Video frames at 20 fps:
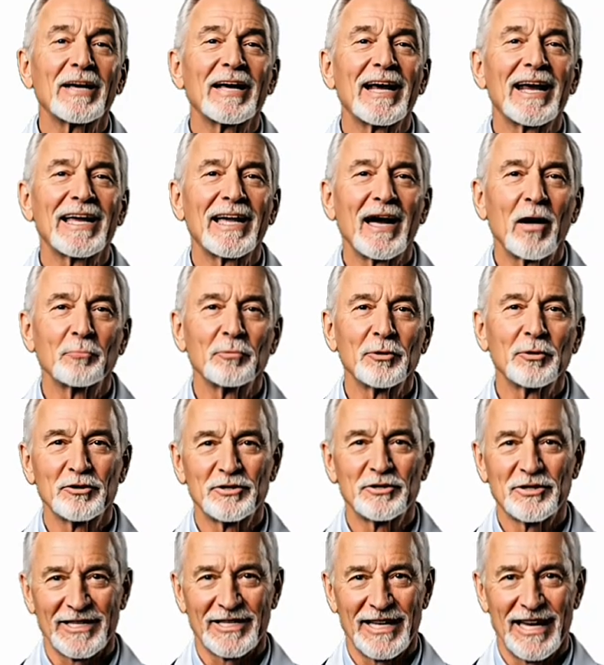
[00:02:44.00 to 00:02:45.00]
the muscles
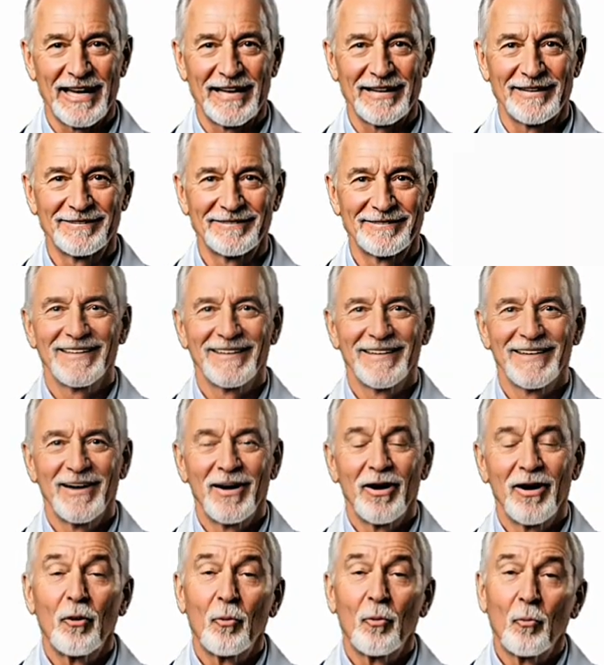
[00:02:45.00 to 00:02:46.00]
that literally pull
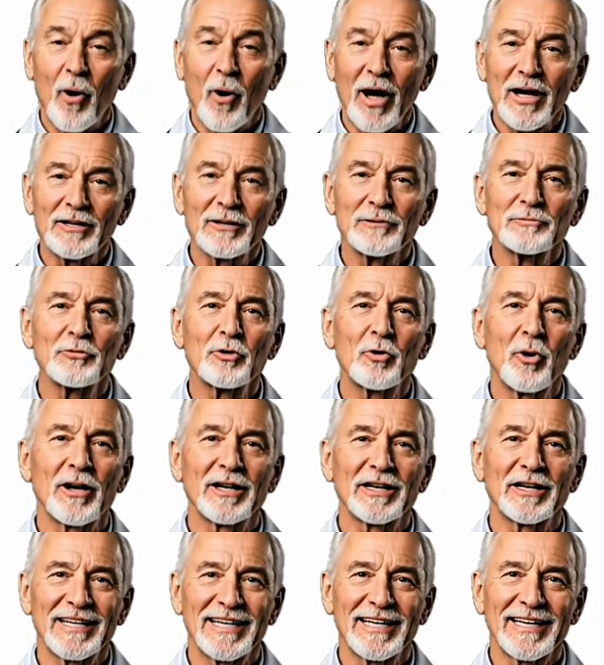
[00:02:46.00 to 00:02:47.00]
your shoulders back
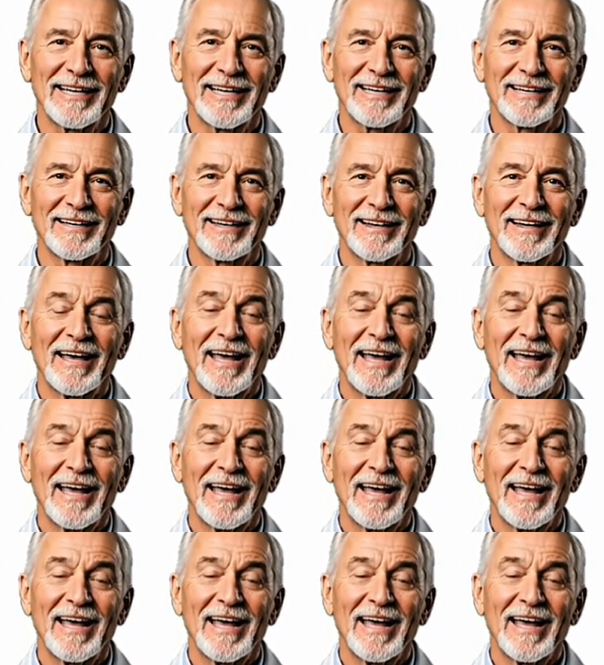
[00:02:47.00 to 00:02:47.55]
into place.